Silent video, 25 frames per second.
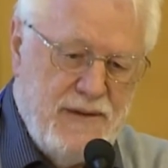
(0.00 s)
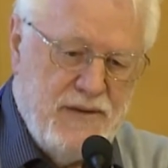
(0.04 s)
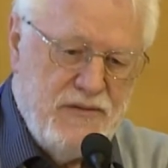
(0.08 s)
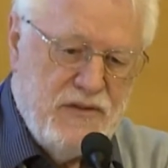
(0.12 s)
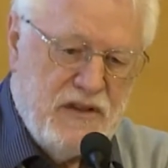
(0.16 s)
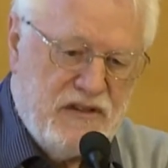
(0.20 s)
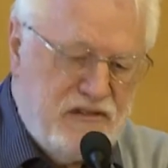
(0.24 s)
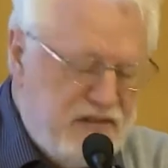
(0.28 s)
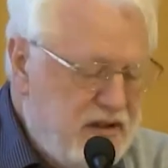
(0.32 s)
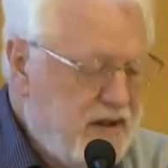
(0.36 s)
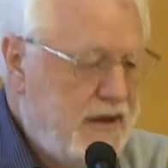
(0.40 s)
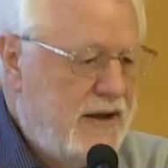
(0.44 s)

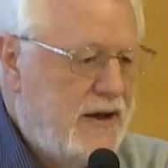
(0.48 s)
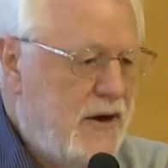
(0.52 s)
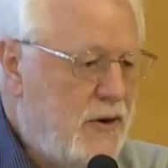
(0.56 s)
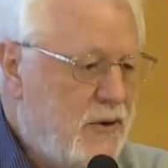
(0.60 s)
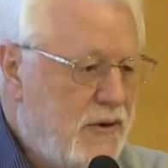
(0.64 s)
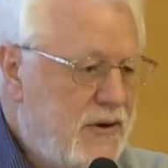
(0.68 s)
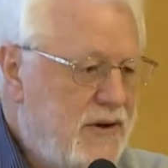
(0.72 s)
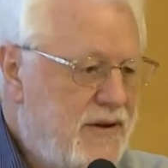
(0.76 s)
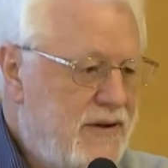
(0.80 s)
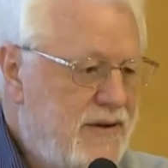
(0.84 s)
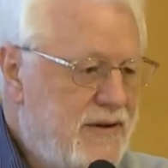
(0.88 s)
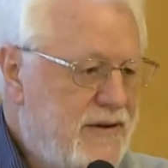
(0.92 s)
The
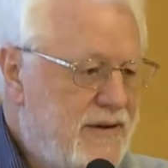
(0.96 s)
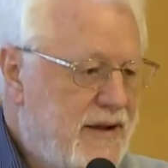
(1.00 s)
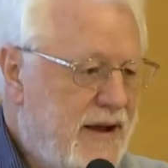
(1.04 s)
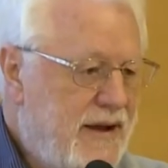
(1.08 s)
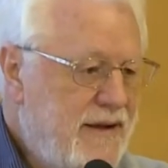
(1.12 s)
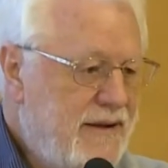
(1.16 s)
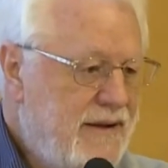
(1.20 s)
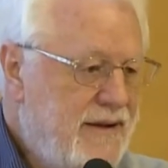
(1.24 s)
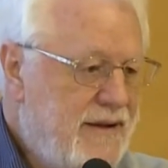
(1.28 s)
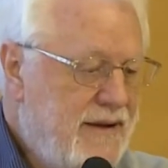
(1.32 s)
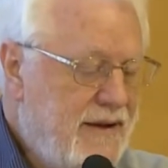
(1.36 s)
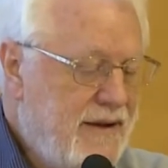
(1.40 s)
CEO,
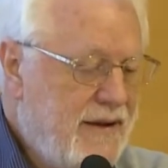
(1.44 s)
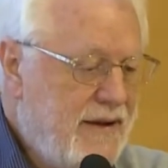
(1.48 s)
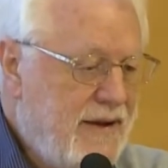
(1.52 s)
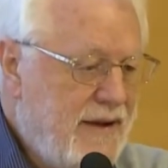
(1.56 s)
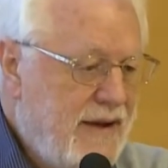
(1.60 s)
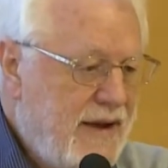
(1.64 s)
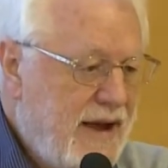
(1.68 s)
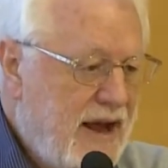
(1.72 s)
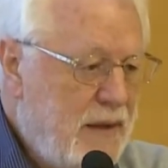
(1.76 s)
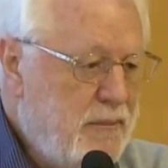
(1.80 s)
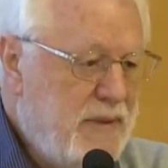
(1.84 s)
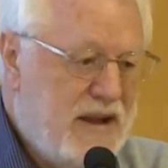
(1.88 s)
okay?
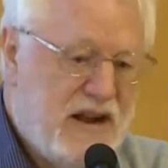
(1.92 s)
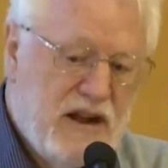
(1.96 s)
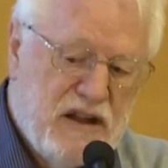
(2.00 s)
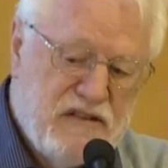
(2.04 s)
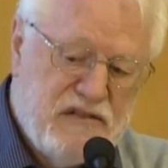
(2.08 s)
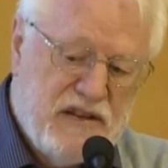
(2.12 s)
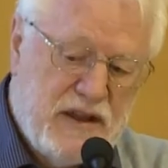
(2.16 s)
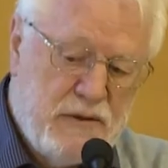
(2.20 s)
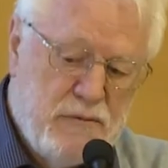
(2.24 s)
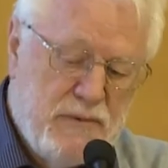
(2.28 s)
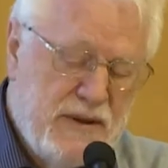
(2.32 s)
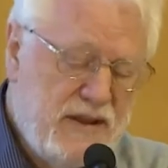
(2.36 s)
And
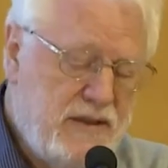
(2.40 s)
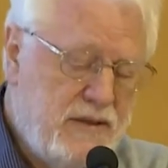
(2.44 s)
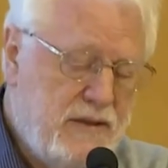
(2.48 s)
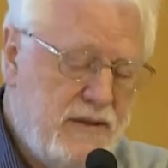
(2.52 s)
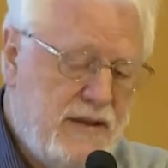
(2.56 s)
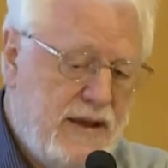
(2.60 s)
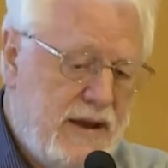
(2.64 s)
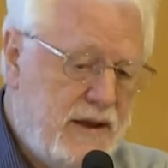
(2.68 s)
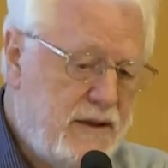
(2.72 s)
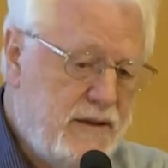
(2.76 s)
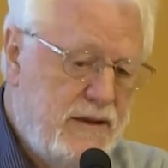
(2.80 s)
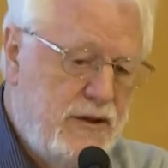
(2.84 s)
because I'd written
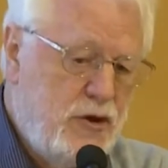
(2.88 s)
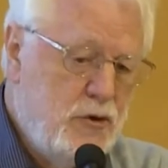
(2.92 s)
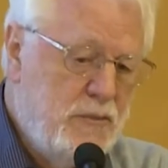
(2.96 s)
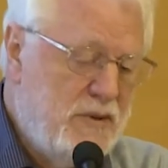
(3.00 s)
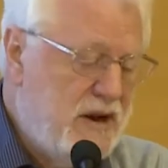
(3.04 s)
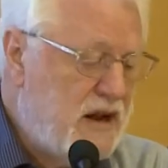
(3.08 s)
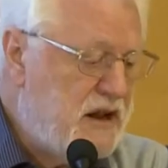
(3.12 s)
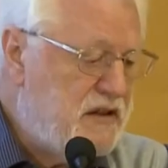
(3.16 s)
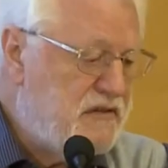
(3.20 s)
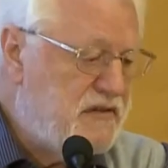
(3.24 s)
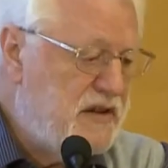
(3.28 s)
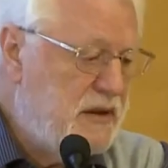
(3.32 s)
that
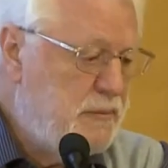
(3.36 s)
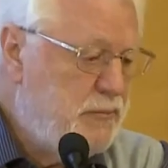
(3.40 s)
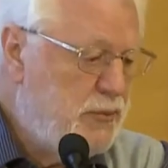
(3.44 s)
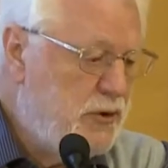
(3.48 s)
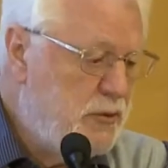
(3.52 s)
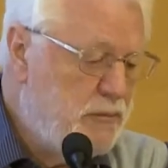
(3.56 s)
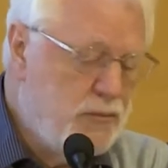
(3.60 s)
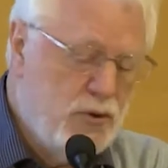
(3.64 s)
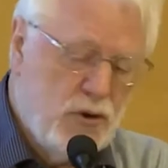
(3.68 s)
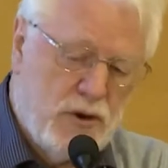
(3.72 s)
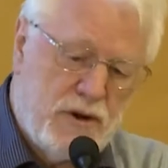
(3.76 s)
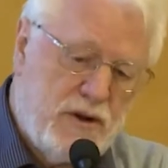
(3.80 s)
humanized
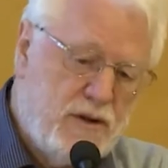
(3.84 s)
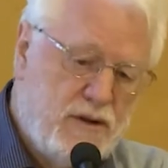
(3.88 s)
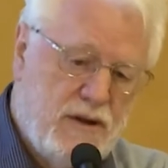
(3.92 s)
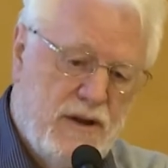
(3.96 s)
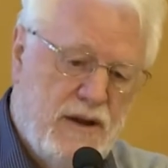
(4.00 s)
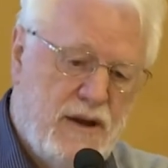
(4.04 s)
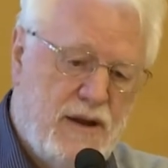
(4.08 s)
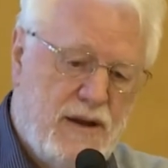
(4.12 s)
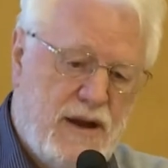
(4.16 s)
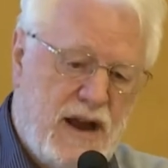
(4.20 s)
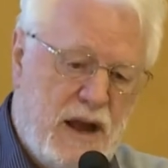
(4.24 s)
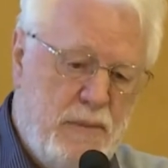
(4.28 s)
input book,
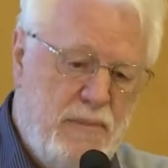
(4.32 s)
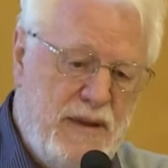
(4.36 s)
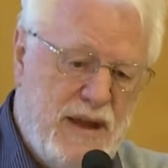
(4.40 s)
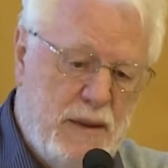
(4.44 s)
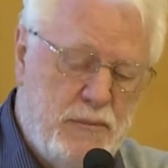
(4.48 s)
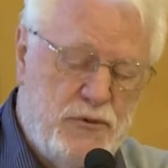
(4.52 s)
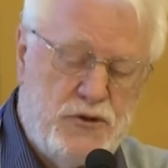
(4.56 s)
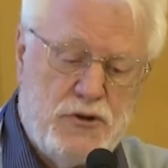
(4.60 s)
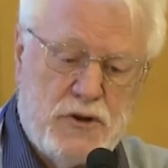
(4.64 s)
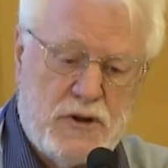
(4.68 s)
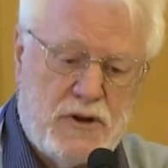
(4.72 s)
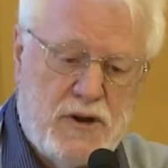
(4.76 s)

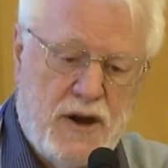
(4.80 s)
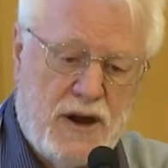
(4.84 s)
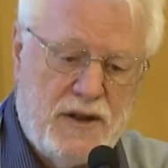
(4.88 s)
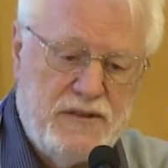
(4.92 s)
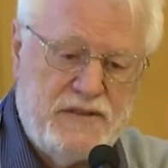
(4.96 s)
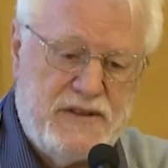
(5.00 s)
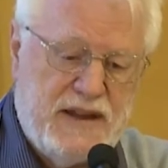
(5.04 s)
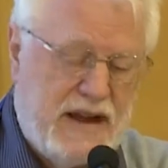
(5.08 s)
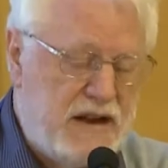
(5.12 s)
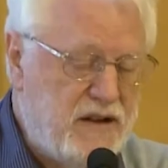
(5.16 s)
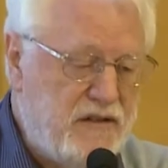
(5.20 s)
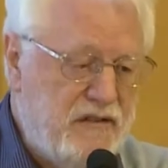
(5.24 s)
IBM took
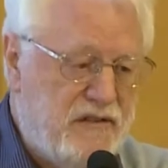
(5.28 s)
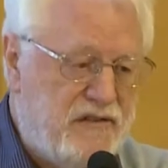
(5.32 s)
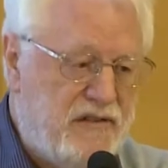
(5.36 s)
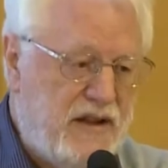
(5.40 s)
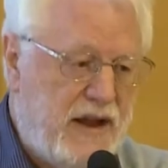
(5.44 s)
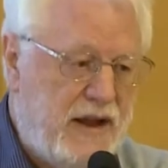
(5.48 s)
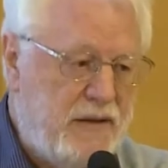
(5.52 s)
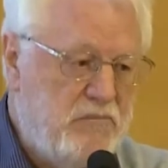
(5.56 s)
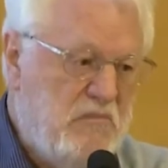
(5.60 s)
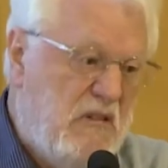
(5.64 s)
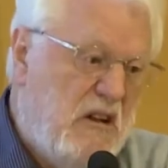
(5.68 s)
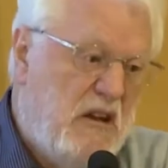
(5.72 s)
contact and
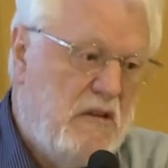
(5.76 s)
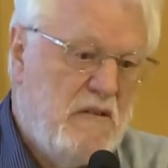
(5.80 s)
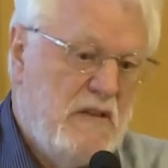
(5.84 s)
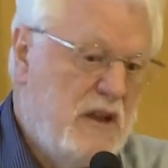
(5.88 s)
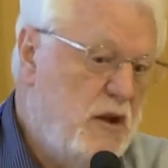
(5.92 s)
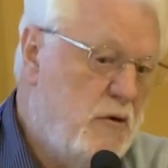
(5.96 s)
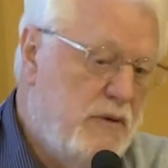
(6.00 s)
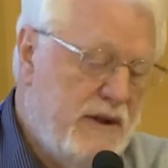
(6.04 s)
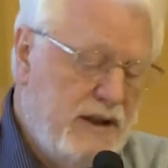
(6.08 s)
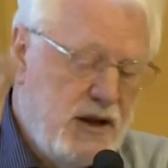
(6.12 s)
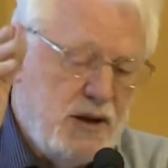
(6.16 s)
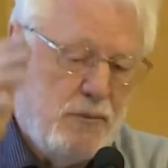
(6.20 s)
said,
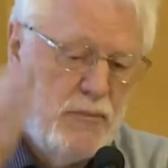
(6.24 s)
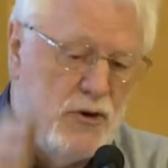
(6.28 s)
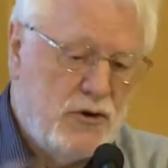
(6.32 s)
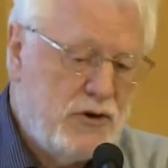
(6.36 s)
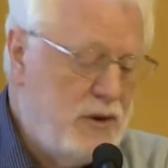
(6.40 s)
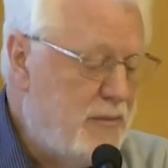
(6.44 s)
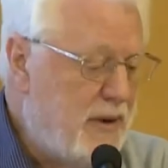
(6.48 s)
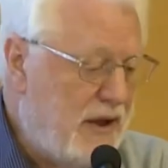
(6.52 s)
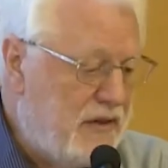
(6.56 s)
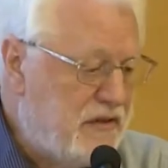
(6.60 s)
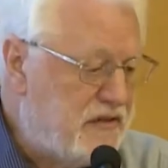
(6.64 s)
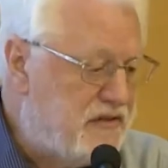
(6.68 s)
you've written a
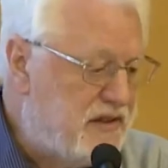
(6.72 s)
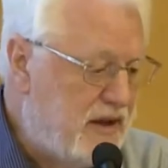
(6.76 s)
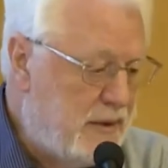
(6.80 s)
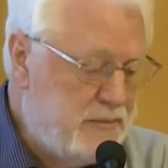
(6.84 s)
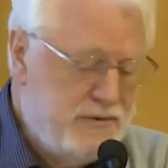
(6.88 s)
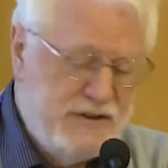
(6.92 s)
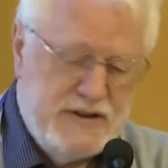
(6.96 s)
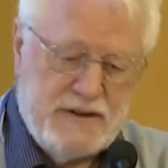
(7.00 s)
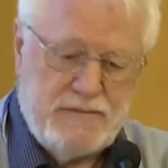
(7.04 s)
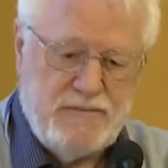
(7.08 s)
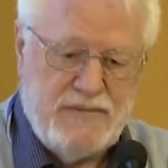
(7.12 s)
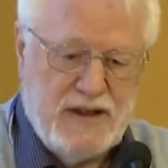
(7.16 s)
book about the
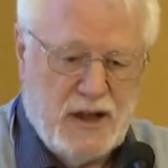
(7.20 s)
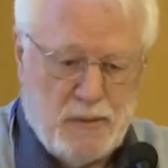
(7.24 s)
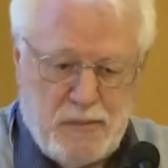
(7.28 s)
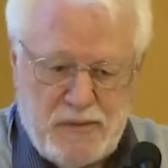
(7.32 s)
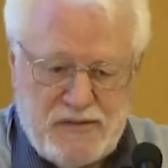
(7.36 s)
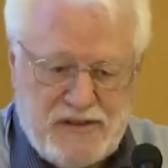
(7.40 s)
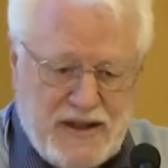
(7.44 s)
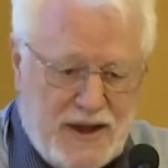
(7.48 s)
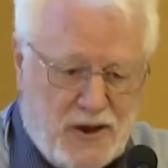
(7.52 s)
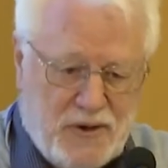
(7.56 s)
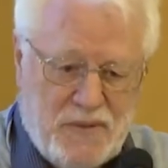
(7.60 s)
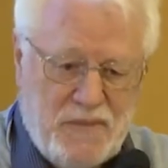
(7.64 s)
subject, help
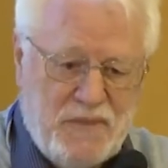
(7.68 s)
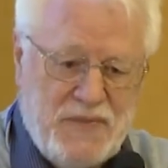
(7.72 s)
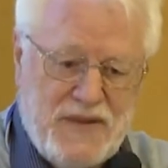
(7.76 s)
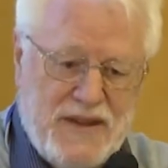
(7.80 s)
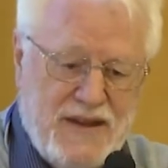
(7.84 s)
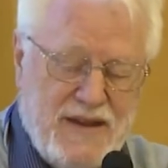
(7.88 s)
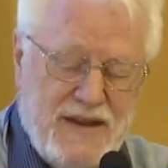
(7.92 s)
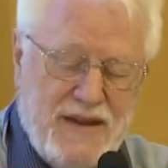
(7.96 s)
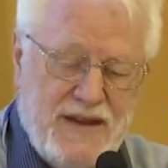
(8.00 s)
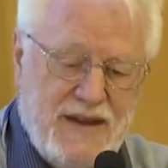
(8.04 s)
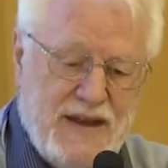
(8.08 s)
us out.